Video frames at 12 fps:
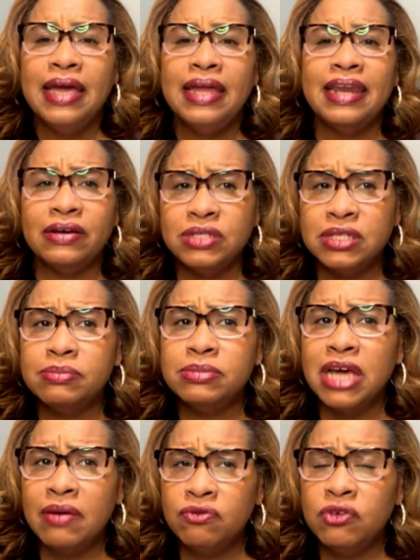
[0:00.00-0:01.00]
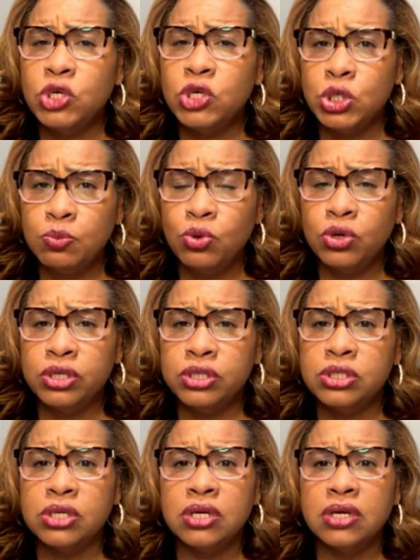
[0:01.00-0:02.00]
Now, sometimes vision
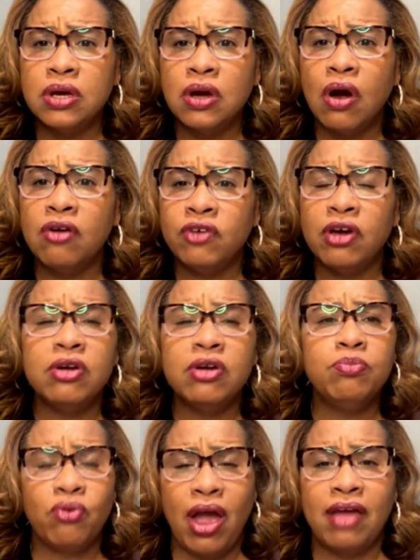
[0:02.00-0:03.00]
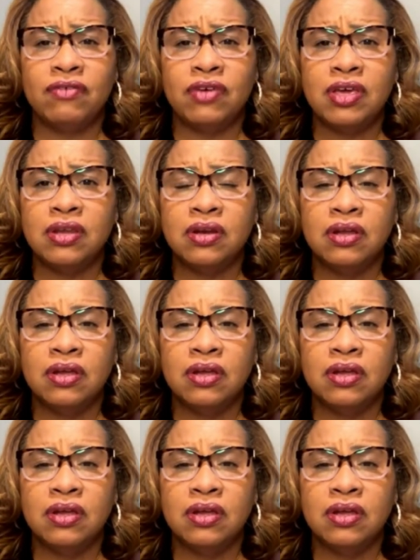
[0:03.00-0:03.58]
boards are very private.